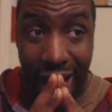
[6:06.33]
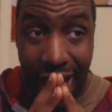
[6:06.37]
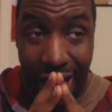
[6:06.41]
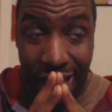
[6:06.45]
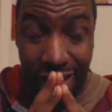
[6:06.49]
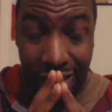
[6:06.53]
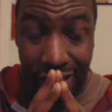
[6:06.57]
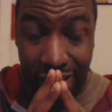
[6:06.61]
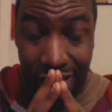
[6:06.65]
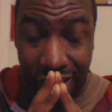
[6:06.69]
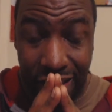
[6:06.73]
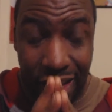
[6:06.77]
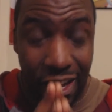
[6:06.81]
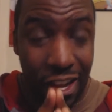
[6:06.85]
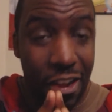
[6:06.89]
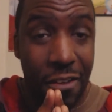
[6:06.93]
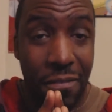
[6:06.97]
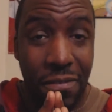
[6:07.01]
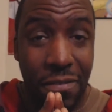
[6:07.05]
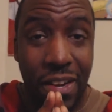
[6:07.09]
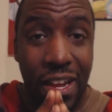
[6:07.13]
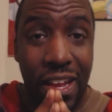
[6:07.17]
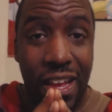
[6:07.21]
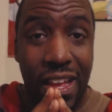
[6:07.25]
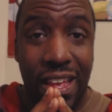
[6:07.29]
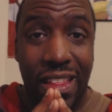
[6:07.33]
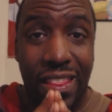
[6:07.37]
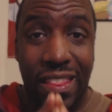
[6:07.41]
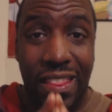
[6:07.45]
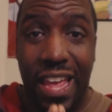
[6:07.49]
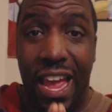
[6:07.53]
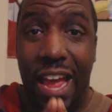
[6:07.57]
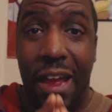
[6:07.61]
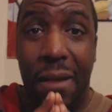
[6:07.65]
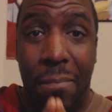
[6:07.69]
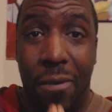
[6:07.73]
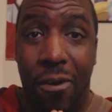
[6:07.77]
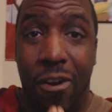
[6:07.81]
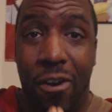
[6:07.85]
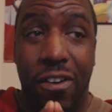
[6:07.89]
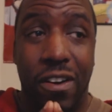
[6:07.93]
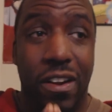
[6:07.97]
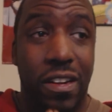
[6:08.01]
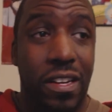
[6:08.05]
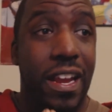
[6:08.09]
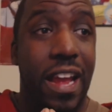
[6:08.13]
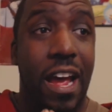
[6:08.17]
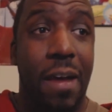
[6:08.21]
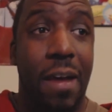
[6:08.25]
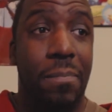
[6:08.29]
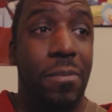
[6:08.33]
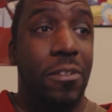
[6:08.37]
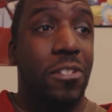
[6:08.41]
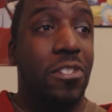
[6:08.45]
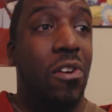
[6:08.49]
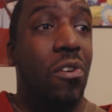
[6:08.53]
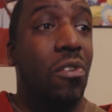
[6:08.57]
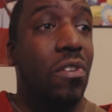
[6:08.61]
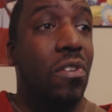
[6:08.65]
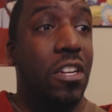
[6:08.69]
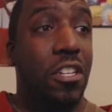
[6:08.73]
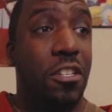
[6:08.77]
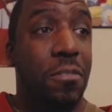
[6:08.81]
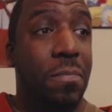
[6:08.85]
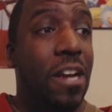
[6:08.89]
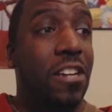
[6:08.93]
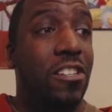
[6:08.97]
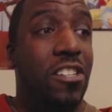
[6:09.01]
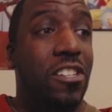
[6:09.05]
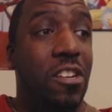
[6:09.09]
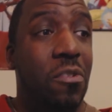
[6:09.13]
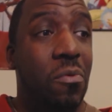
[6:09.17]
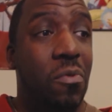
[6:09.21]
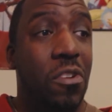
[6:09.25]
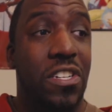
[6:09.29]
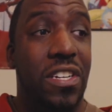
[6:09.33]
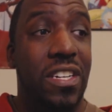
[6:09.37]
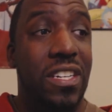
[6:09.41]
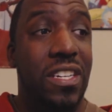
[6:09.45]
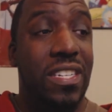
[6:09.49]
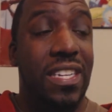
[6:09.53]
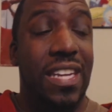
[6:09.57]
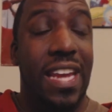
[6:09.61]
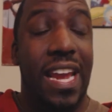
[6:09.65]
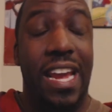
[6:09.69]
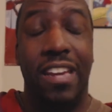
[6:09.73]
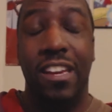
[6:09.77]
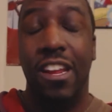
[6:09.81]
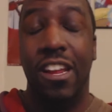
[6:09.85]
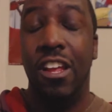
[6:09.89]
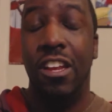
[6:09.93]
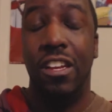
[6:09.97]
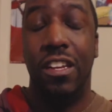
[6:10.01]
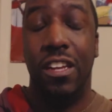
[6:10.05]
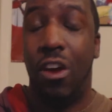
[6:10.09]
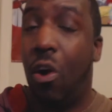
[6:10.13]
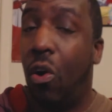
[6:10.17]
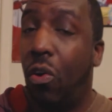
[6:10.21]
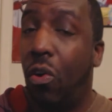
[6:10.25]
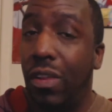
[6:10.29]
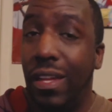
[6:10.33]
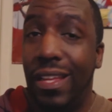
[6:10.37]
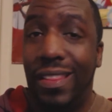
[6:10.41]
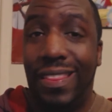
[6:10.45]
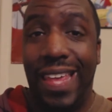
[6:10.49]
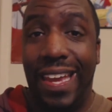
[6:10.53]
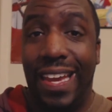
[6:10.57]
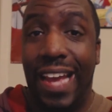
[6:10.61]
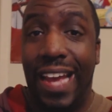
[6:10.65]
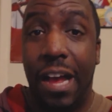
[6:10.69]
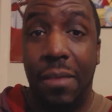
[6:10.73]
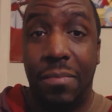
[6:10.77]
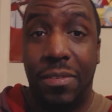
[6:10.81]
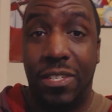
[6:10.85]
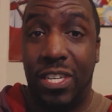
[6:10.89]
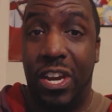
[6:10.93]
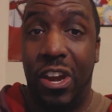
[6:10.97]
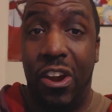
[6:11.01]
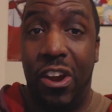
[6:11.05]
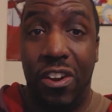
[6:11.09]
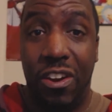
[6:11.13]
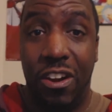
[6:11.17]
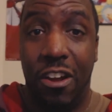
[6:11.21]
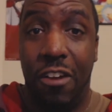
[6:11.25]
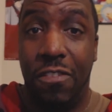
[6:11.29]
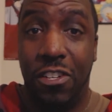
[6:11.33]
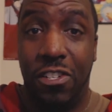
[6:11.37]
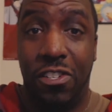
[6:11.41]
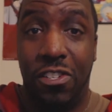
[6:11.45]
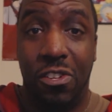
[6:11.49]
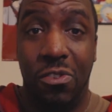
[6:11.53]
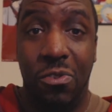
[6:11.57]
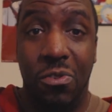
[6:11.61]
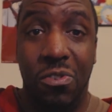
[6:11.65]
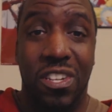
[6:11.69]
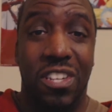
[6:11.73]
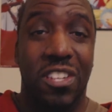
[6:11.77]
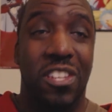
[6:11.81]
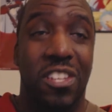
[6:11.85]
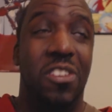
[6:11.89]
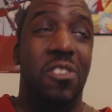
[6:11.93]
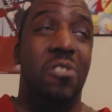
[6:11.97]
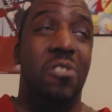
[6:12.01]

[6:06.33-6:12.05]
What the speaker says: I loved that part of the episode, especially when she said, the only thing I'm scared of is losing